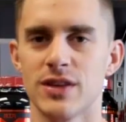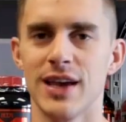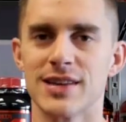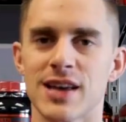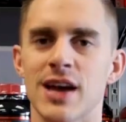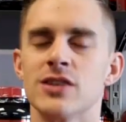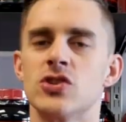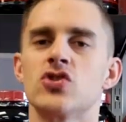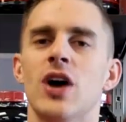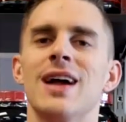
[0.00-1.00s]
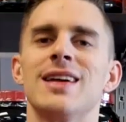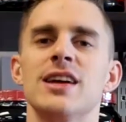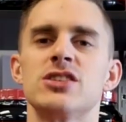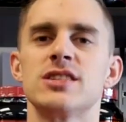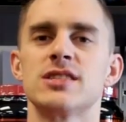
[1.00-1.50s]
things to try and
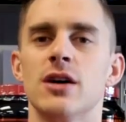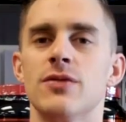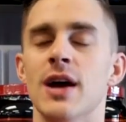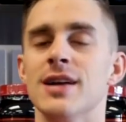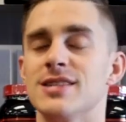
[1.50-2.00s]
get yourself